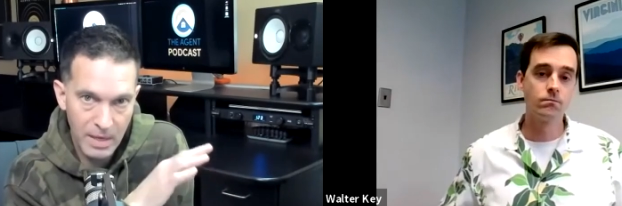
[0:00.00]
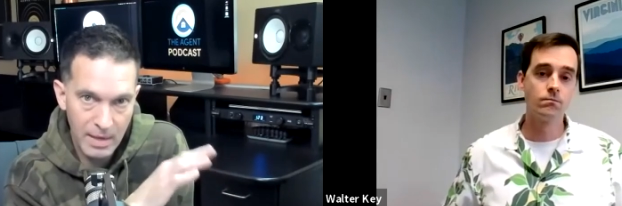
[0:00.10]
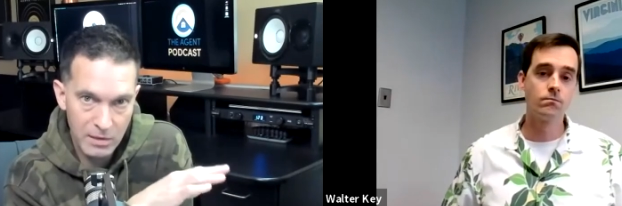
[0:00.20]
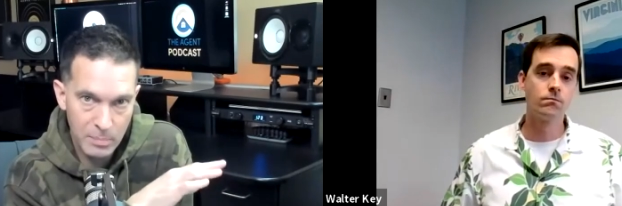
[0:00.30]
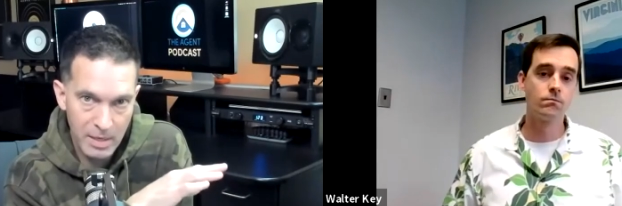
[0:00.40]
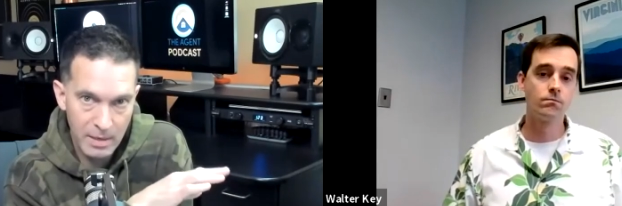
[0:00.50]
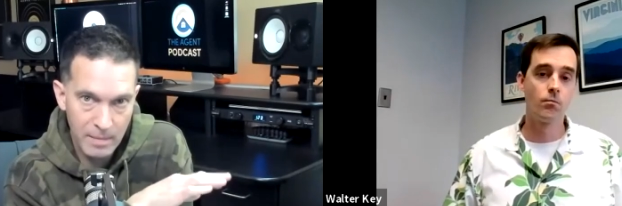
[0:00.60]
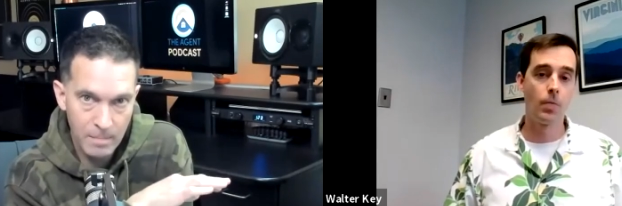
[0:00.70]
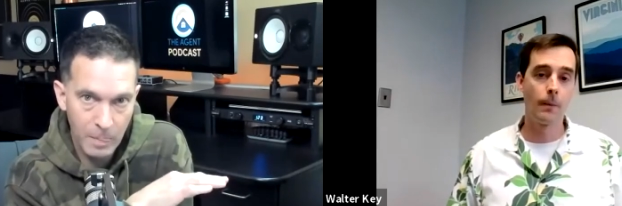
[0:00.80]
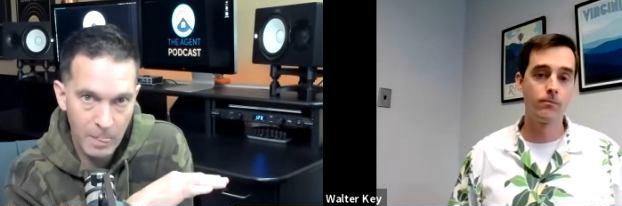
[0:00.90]
Speaker 1: E X P
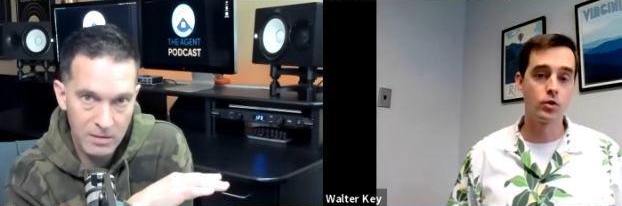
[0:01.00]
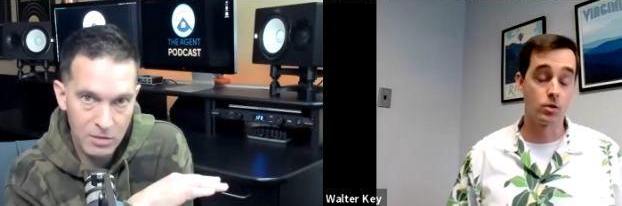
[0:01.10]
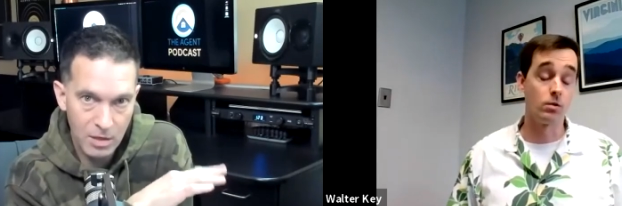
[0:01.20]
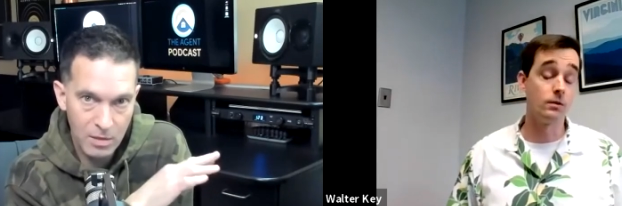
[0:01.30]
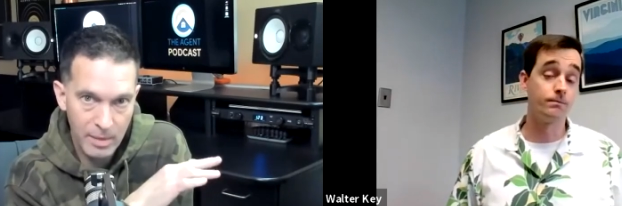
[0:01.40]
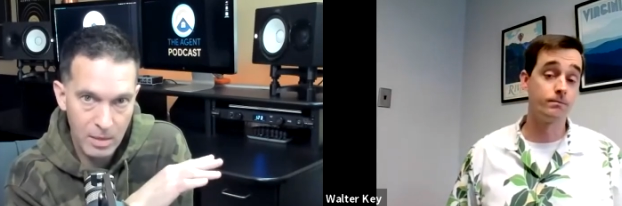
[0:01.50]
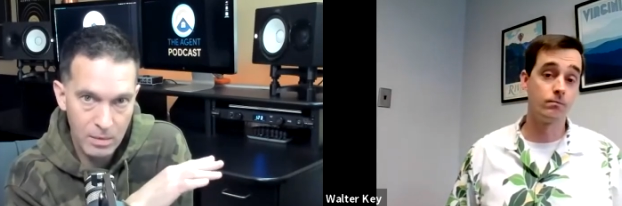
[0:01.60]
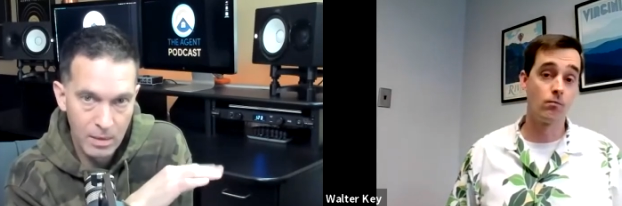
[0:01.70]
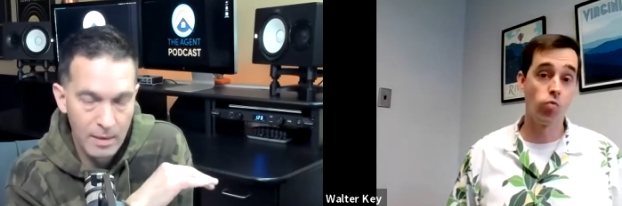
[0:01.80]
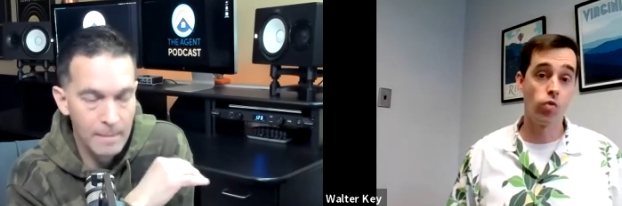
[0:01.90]
and talk sure. about
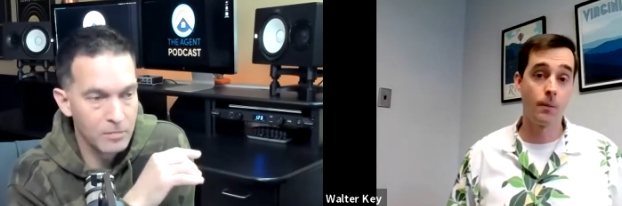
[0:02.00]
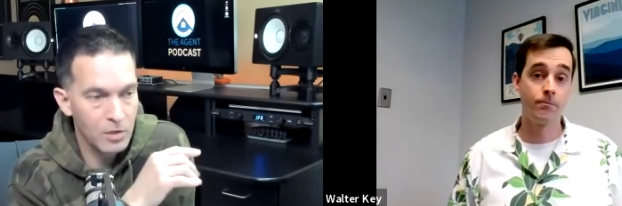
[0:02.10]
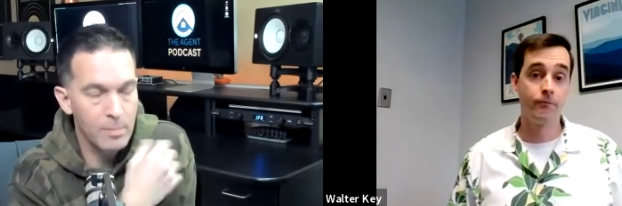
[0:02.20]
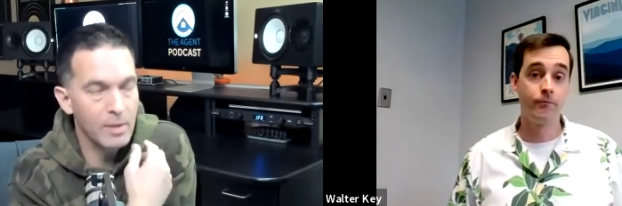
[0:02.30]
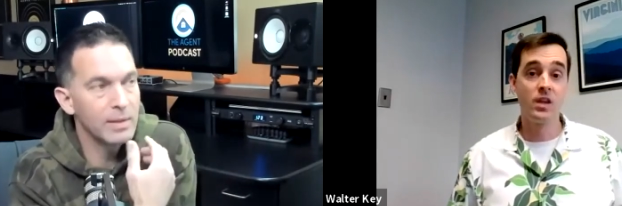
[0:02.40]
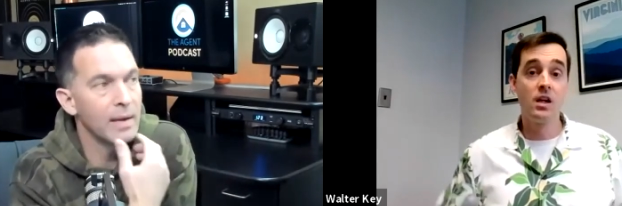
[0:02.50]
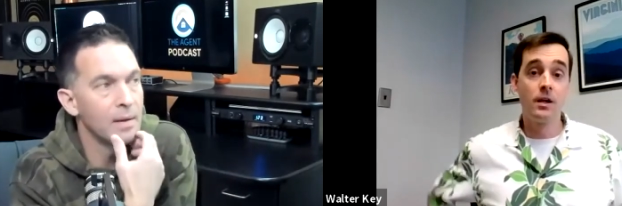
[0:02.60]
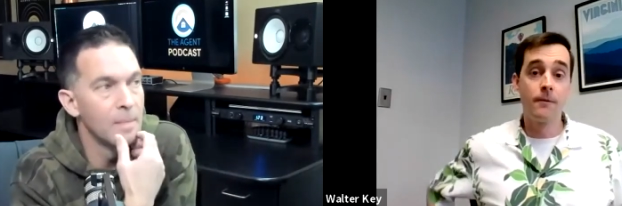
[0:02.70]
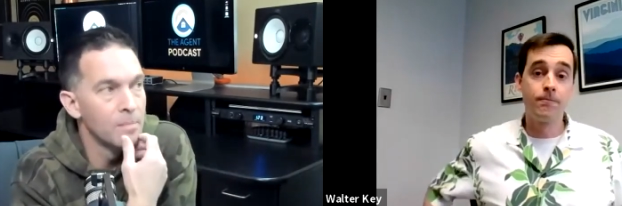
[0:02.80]
talk about that?